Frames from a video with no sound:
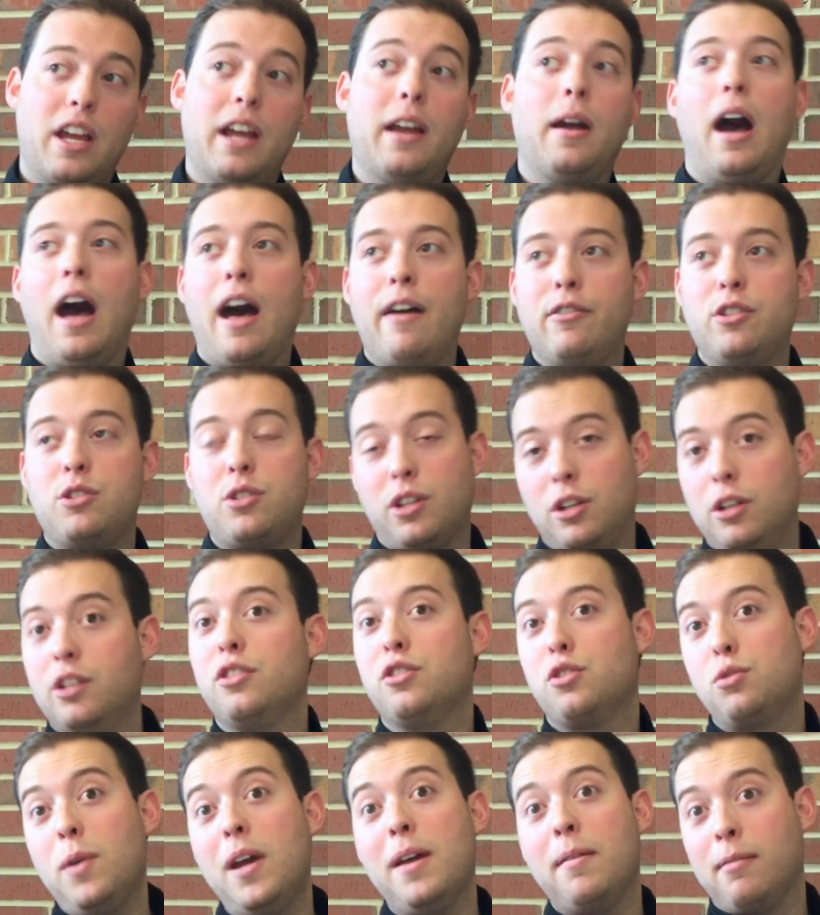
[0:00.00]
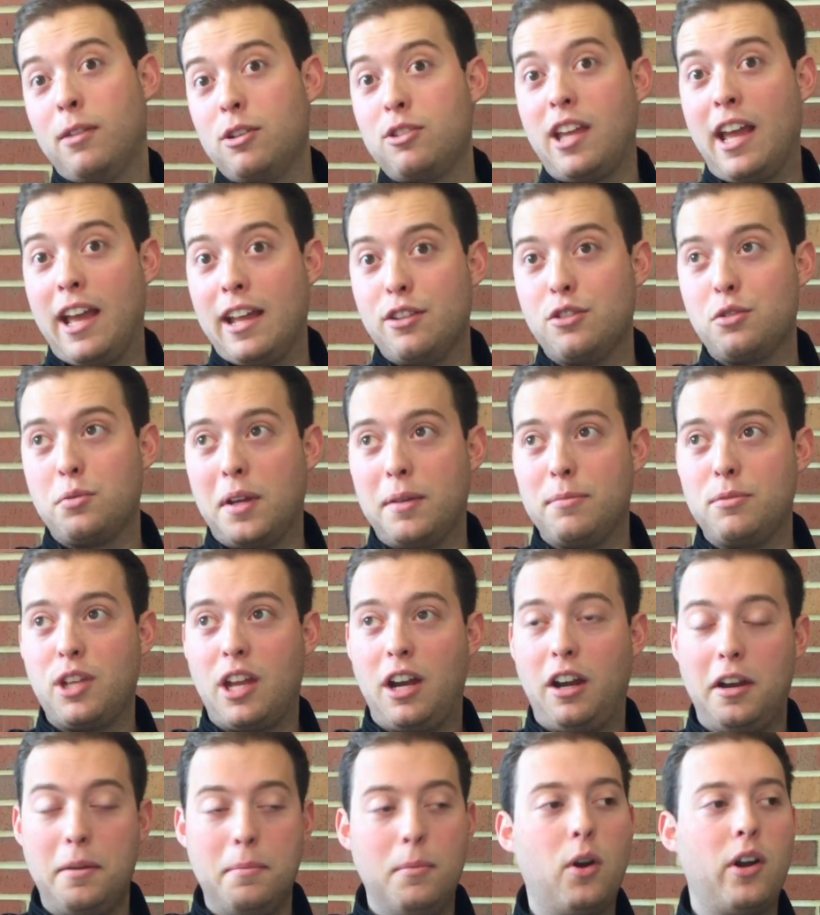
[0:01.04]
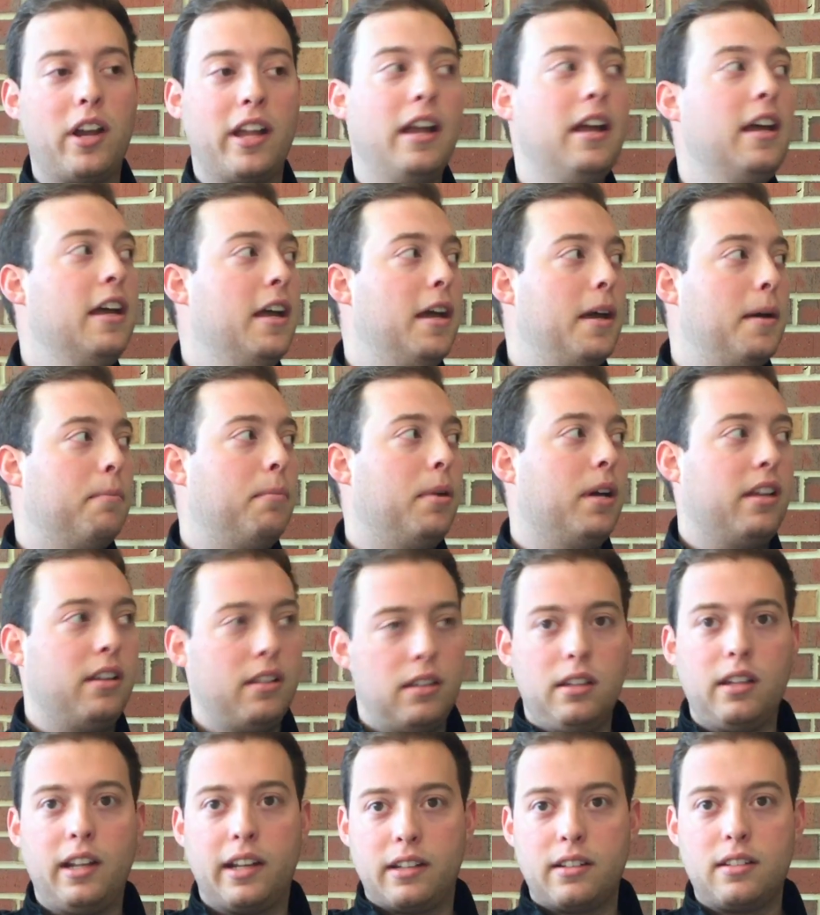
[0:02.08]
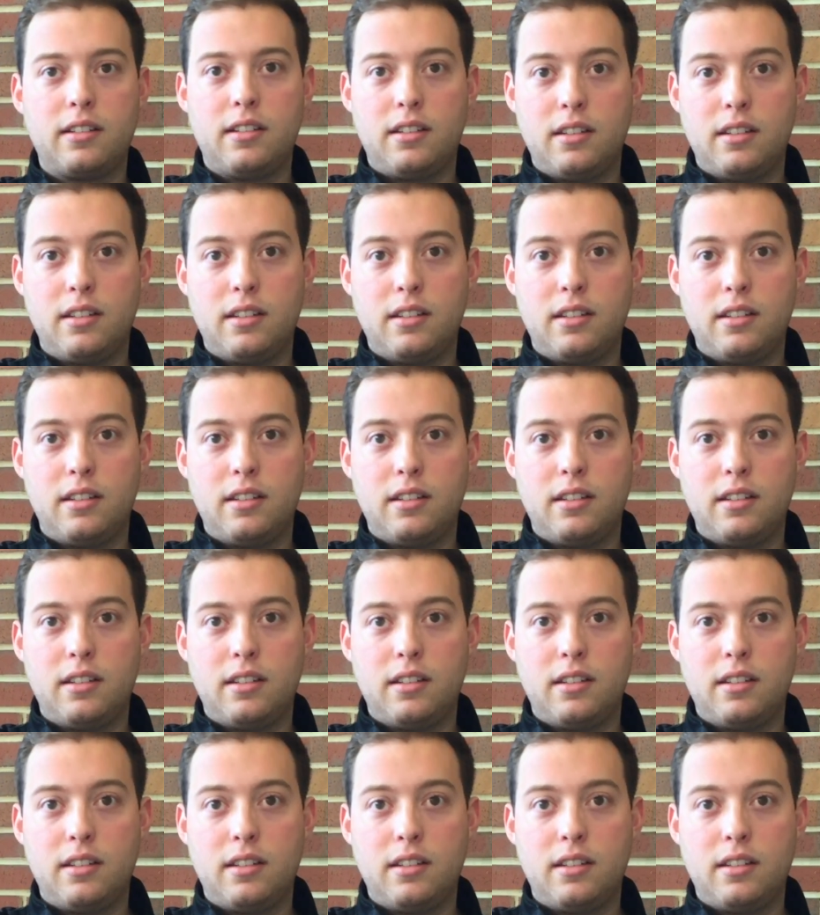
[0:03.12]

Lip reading: I obviously couldn't swim because I hadn't swam Saturday morning, but like